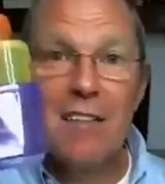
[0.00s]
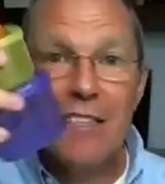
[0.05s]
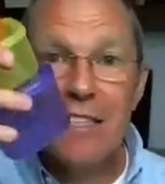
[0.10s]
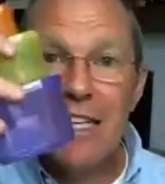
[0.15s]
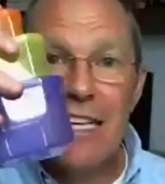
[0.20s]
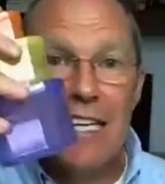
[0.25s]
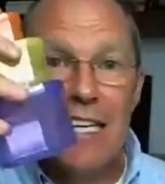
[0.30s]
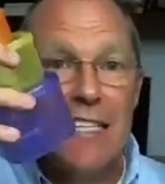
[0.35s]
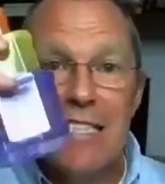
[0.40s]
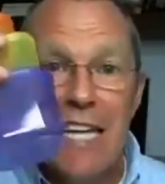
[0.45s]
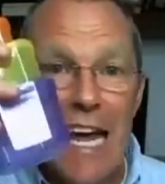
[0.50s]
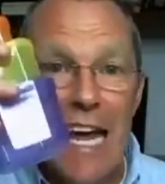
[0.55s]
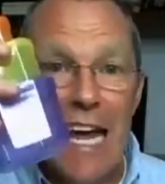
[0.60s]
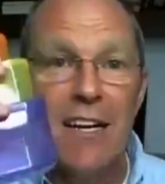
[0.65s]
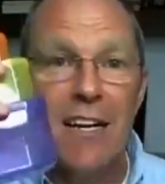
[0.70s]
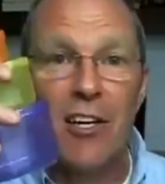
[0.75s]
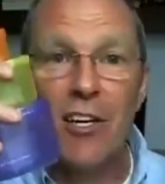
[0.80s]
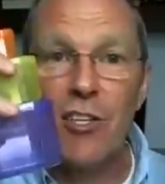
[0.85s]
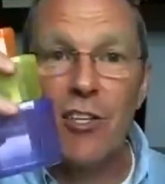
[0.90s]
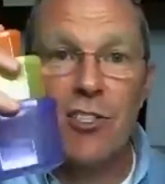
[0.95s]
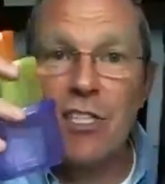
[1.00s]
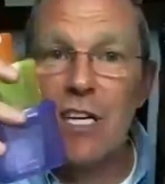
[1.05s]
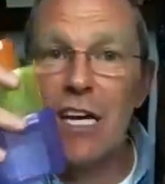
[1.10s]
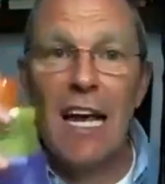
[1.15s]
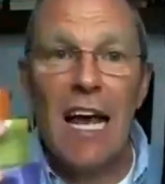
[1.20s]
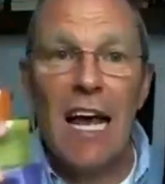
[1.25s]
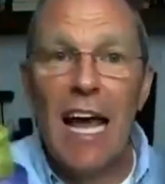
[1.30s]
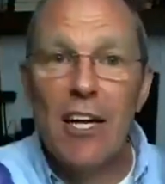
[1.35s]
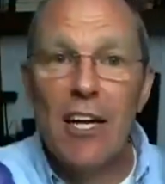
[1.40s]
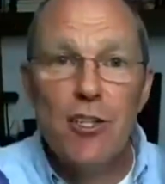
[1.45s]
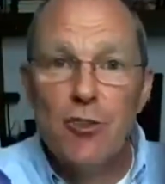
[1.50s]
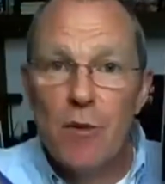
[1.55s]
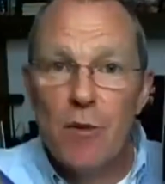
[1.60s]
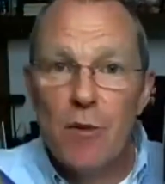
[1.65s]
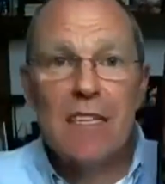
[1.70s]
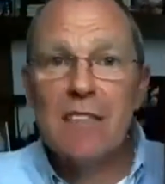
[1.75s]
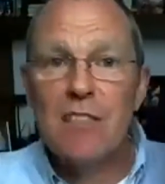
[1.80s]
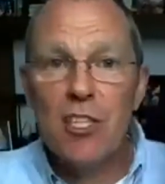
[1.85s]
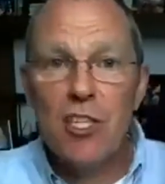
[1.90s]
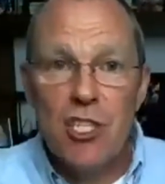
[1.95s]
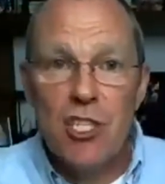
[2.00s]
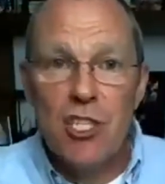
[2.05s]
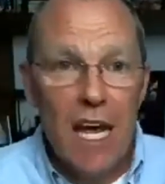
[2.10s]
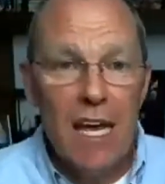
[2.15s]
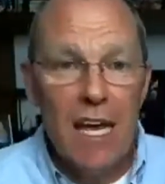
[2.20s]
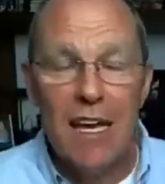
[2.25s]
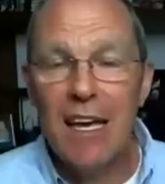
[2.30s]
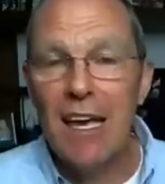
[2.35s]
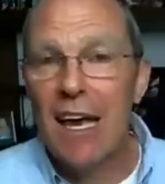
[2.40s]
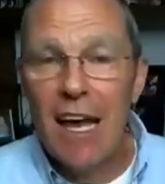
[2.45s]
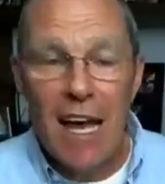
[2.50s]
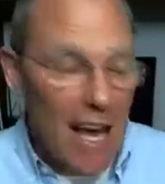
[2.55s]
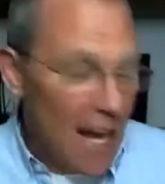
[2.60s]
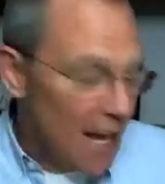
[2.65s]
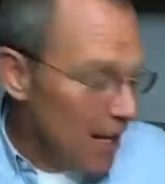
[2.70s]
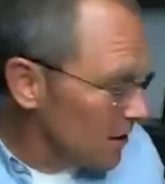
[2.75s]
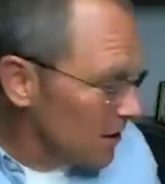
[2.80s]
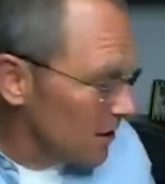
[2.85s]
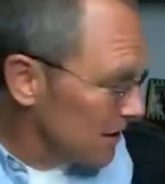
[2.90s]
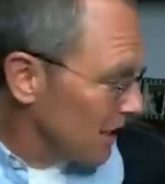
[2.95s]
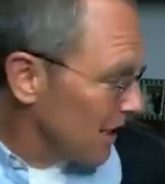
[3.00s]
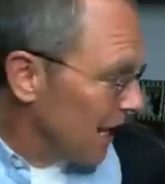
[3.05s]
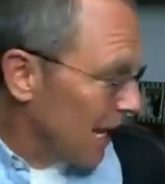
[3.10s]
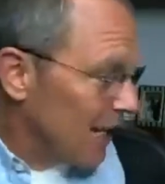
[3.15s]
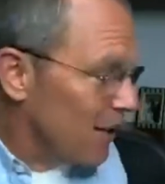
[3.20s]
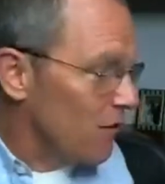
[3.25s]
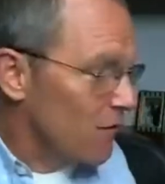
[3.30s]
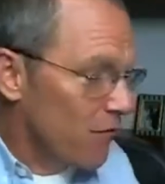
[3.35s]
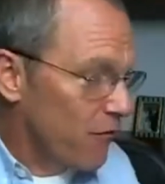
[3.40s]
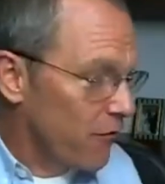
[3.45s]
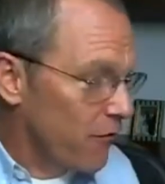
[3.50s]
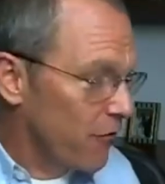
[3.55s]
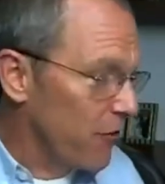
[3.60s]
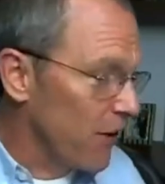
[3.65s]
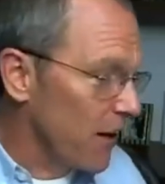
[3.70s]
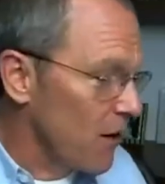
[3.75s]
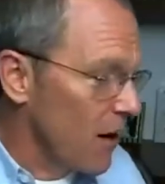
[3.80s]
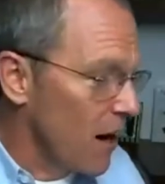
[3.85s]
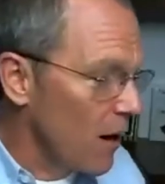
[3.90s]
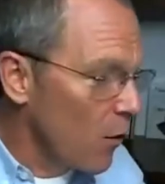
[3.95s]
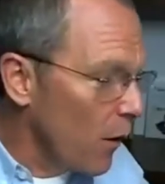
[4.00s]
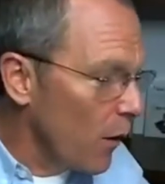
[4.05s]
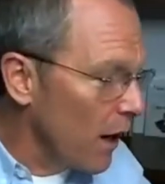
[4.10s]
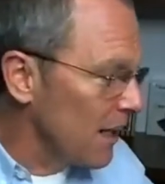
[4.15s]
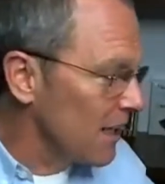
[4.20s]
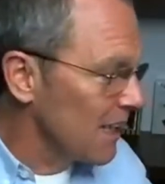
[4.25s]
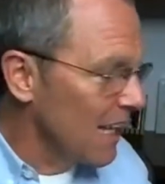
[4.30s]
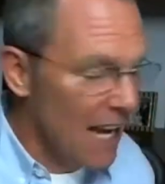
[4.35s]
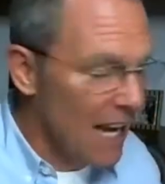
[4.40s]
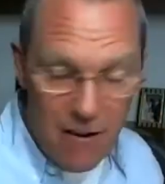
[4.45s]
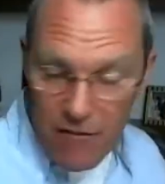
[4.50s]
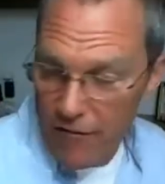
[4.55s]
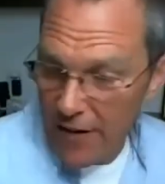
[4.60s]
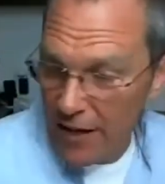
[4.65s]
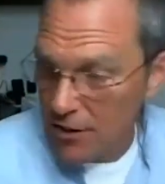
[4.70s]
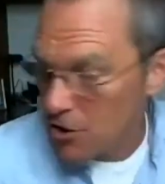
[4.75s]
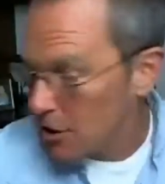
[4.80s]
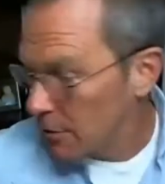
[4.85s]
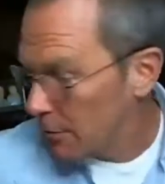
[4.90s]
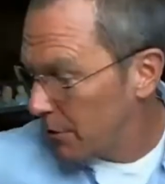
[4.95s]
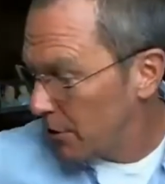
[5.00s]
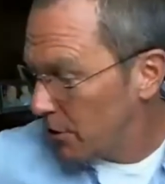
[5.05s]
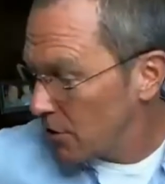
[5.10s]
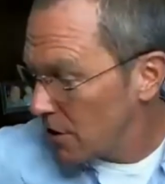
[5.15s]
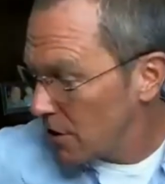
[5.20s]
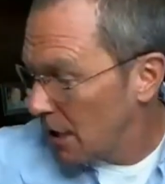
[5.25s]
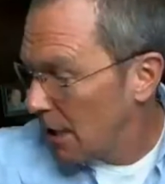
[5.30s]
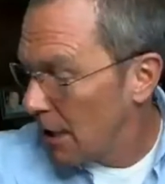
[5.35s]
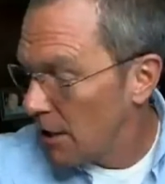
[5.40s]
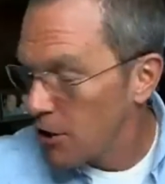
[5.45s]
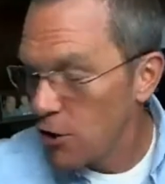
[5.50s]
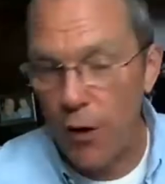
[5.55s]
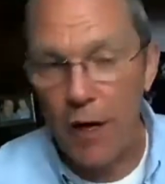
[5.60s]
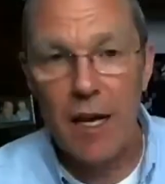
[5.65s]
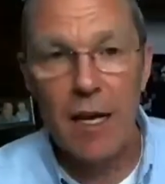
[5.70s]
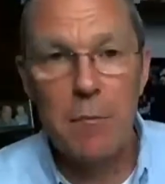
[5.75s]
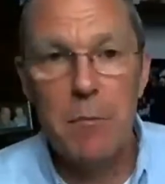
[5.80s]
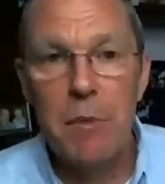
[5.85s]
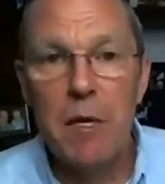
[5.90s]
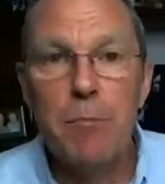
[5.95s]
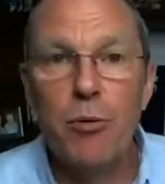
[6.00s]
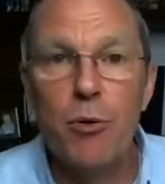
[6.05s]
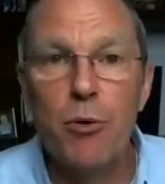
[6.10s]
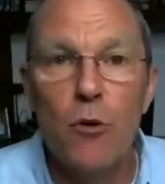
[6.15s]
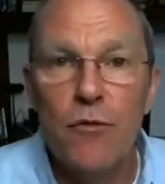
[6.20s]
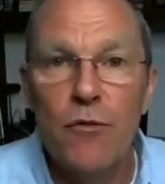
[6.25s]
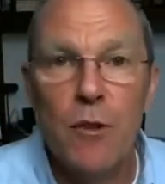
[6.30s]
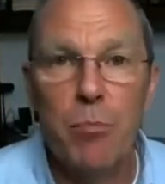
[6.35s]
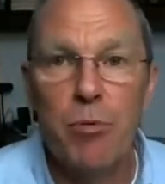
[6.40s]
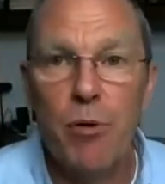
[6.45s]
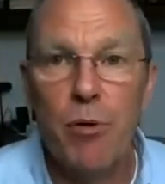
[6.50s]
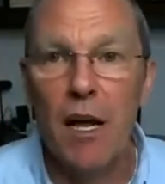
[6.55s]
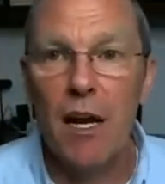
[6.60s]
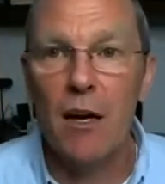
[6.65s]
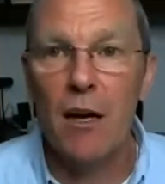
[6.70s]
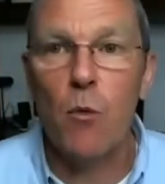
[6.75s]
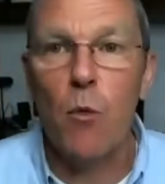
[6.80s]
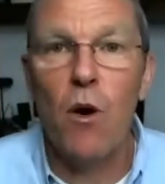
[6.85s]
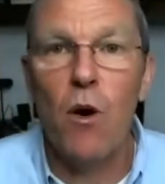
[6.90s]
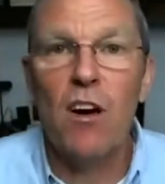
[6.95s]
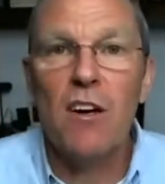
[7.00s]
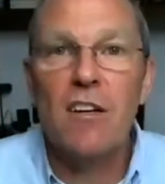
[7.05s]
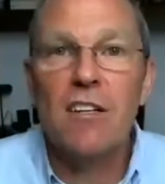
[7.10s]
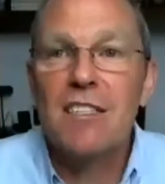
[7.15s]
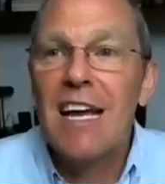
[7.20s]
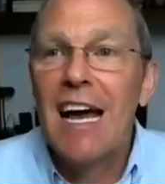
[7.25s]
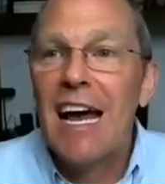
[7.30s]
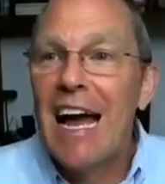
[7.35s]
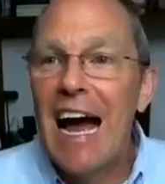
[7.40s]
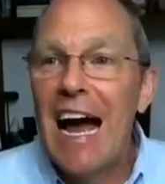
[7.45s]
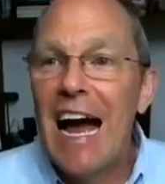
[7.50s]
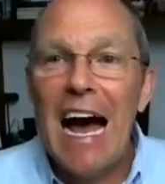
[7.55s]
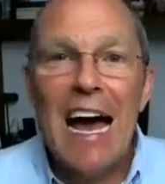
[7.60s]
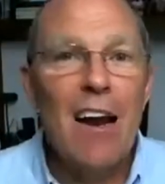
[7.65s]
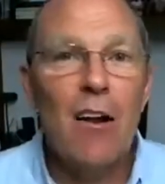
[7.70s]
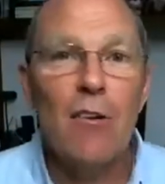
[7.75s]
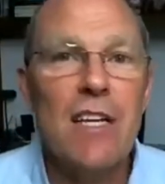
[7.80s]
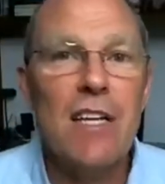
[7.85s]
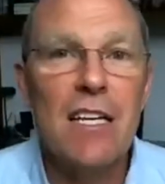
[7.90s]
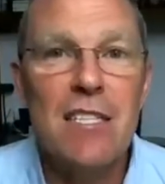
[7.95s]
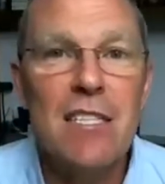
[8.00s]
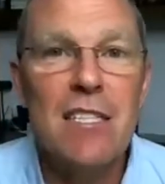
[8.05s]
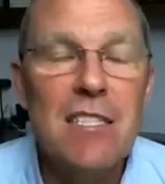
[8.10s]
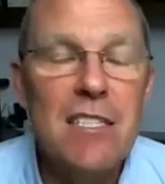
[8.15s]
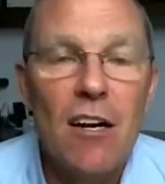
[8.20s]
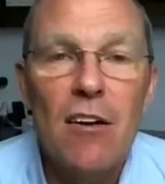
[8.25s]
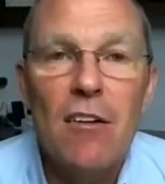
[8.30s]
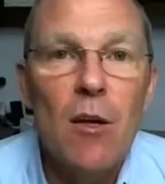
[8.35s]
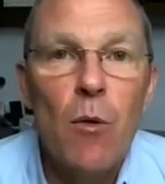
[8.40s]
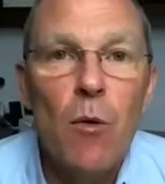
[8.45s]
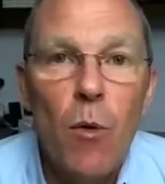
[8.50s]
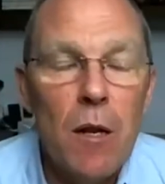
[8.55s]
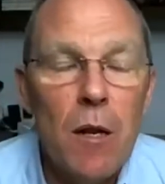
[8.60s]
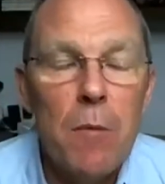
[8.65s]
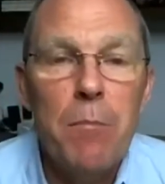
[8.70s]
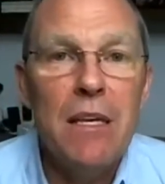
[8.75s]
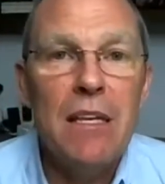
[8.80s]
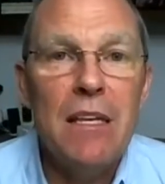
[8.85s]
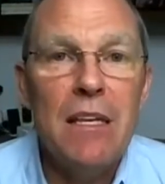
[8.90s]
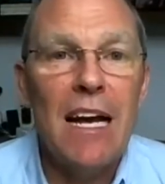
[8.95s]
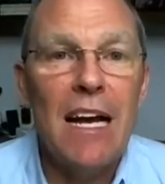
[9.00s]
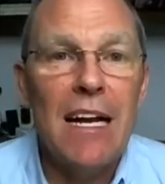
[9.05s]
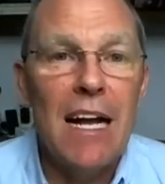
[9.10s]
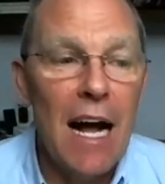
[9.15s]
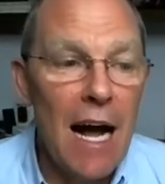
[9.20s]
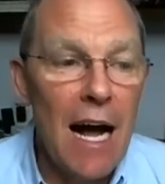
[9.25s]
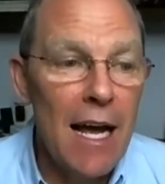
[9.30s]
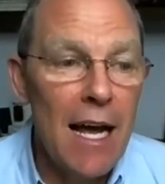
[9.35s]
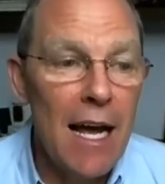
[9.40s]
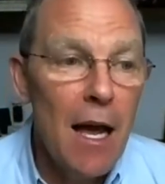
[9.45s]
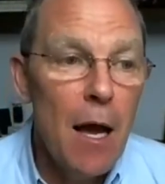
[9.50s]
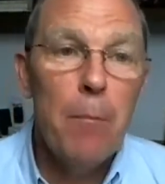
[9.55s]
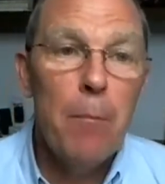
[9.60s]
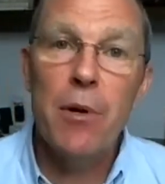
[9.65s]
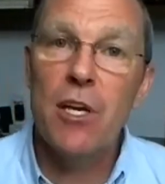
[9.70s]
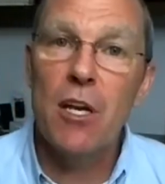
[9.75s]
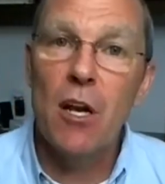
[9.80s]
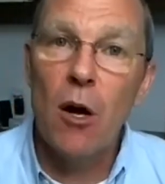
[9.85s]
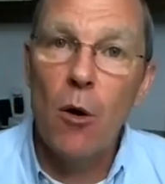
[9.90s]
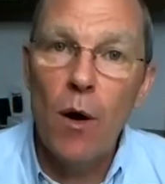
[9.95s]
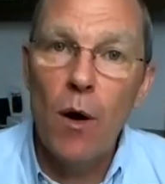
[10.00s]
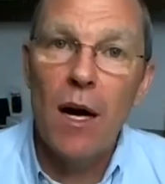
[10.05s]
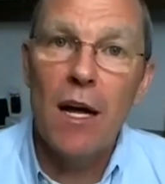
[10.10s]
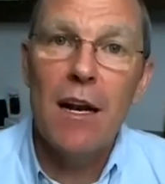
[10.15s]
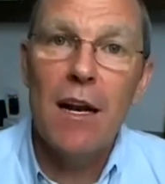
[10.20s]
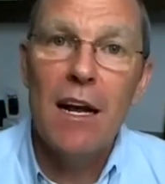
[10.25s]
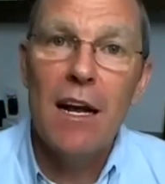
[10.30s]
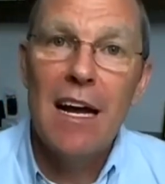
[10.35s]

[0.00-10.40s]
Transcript: containers and drink the shake and figure out a way to like vegetables so I can be proof the product works. I don't necessarily want to be that guy, but you know what?